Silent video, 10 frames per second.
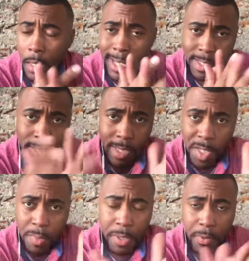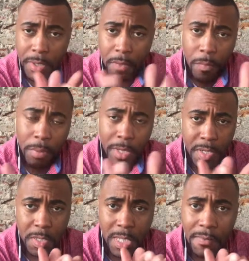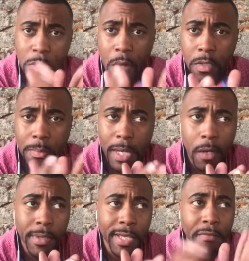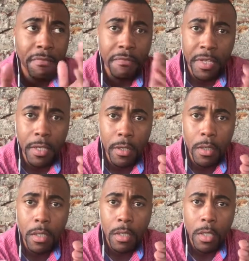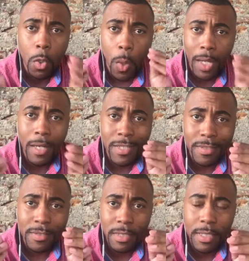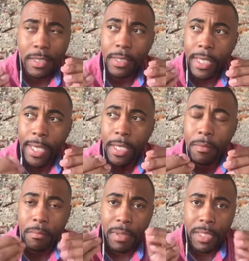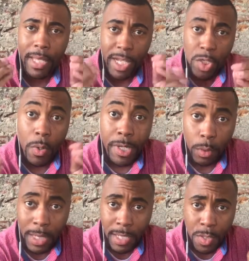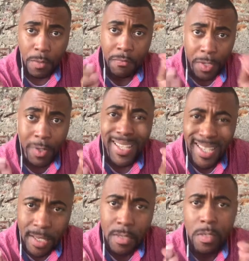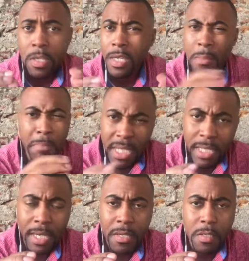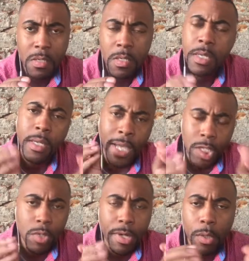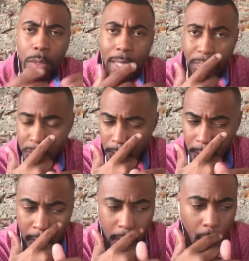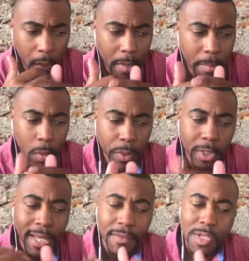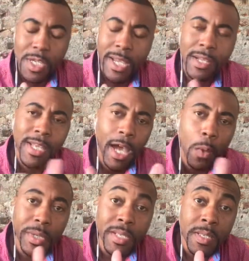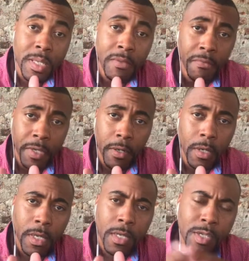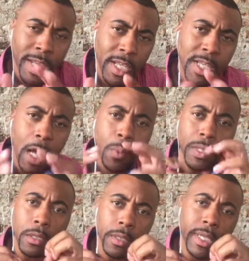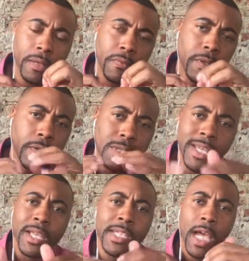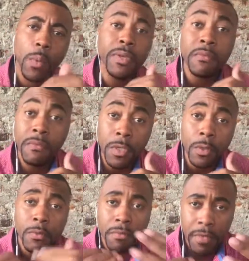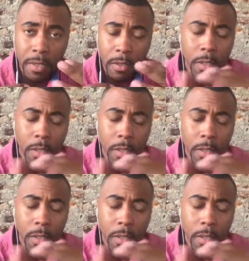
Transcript: as a guest speaker at different places. I've talked about that fear, quite honestly, can be a tranquilizer. Fear is, in many cases, a tranquilizer. All right, but we're going to have to change how we see fear, change how we look at fear, change how we view fear.